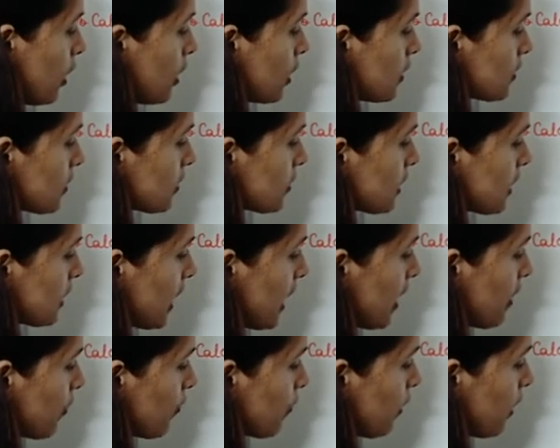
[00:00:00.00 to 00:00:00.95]
C
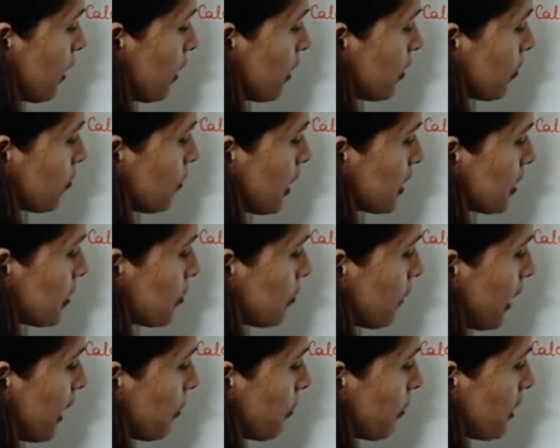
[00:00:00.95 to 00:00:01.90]
alpha
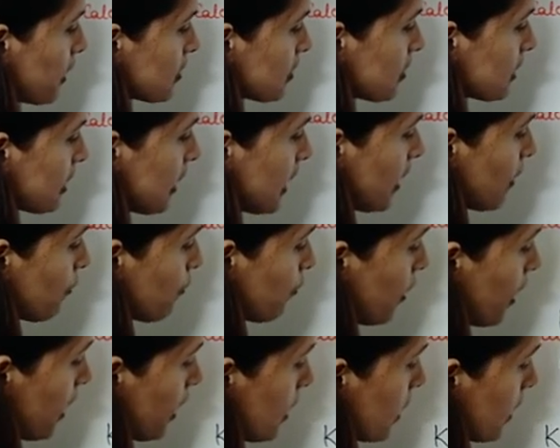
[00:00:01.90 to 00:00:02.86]
multiplied by C
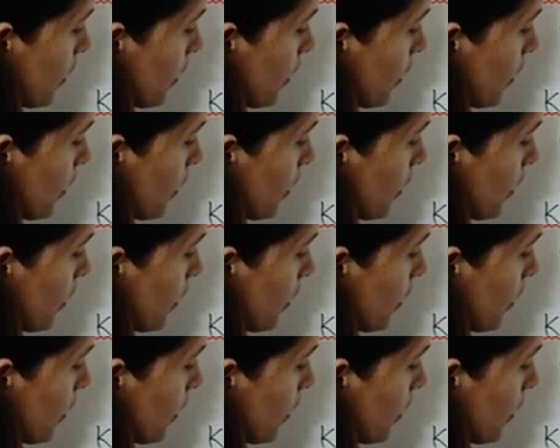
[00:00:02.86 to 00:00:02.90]
alpha